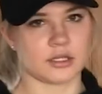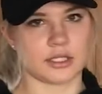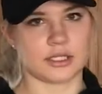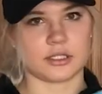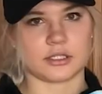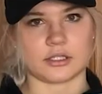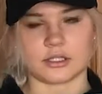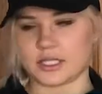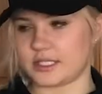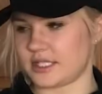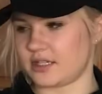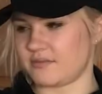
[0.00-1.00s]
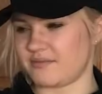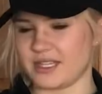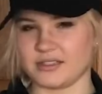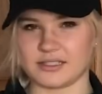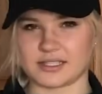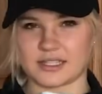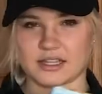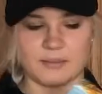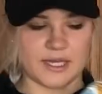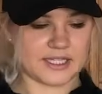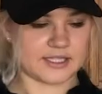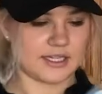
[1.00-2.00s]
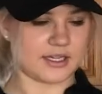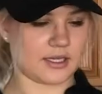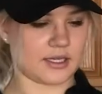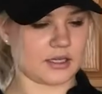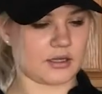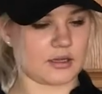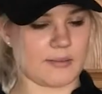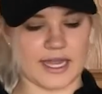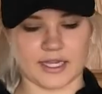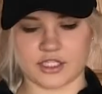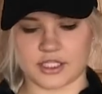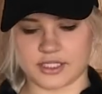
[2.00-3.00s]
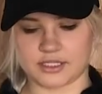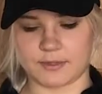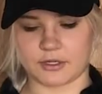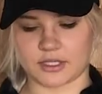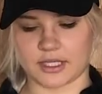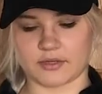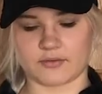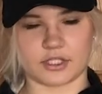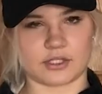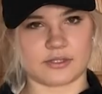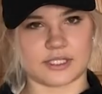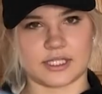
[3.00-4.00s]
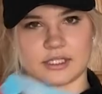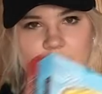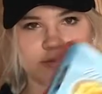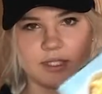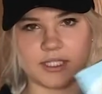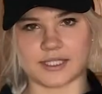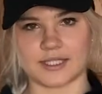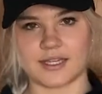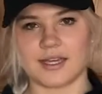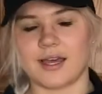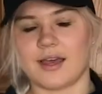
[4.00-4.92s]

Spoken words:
little easy meals, like the baked ziti and the mac and cheese, both the like reduced guilt ones.